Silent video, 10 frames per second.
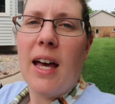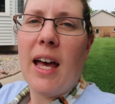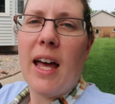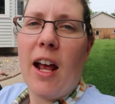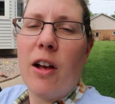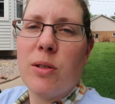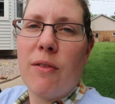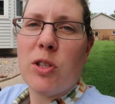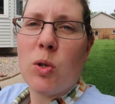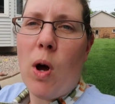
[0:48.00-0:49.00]
And I also
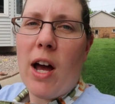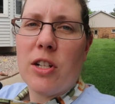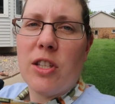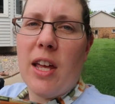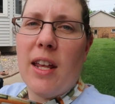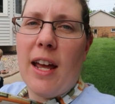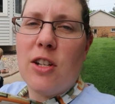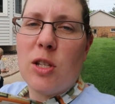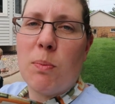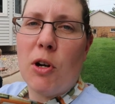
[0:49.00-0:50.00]
have a squash that I
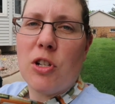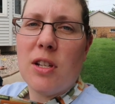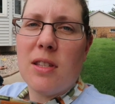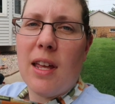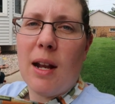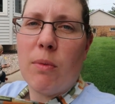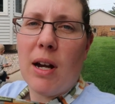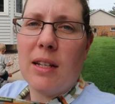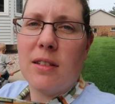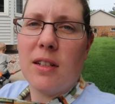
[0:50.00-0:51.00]
just purchased that I'm
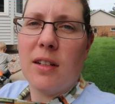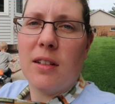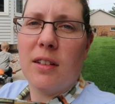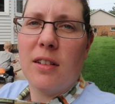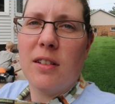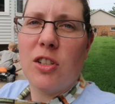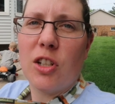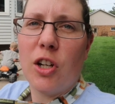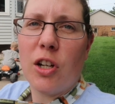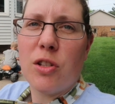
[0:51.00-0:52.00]
ready to
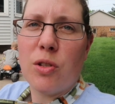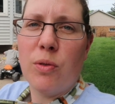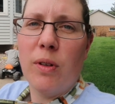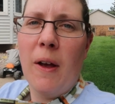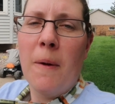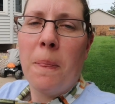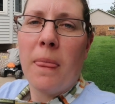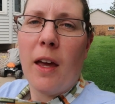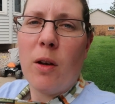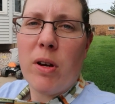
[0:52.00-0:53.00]
cook soon.
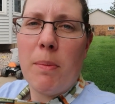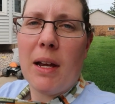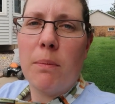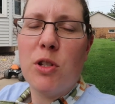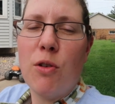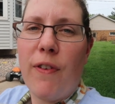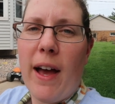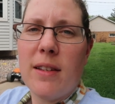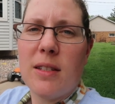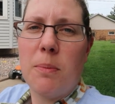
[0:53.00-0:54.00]
I don't want to make them too
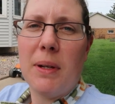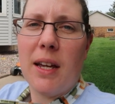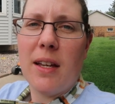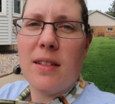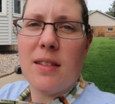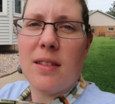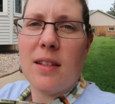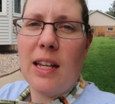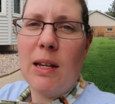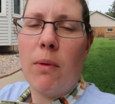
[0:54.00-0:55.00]
fast because
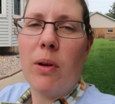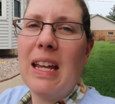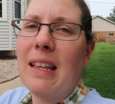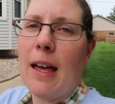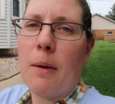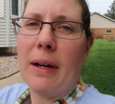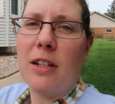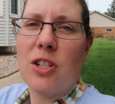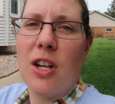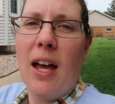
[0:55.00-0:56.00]
he won't eat that
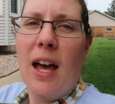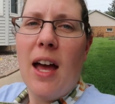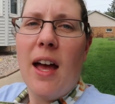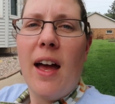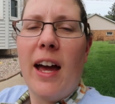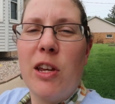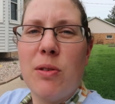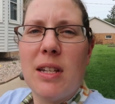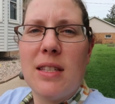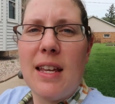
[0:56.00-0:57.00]
much. I
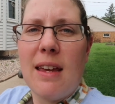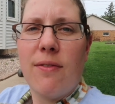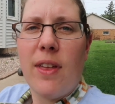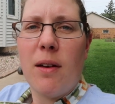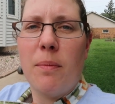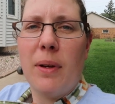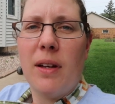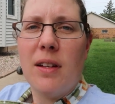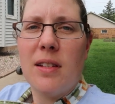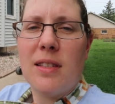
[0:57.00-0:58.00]
used to save
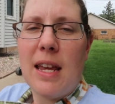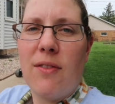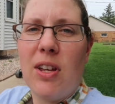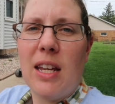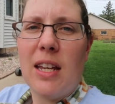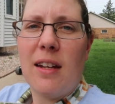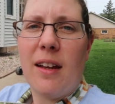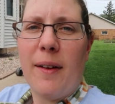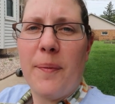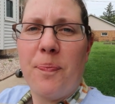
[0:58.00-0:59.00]
it in
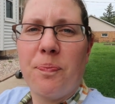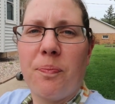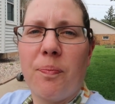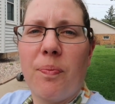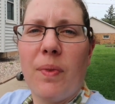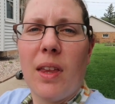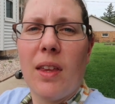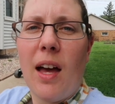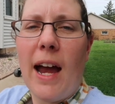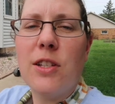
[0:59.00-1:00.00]

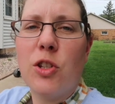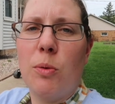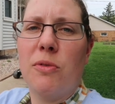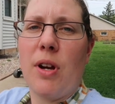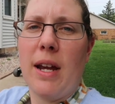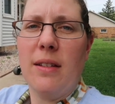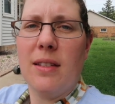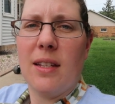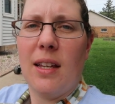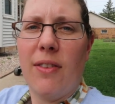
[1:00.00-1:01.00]
ice cube trays
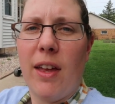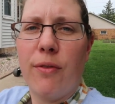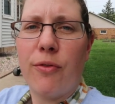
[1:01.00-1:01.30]
and then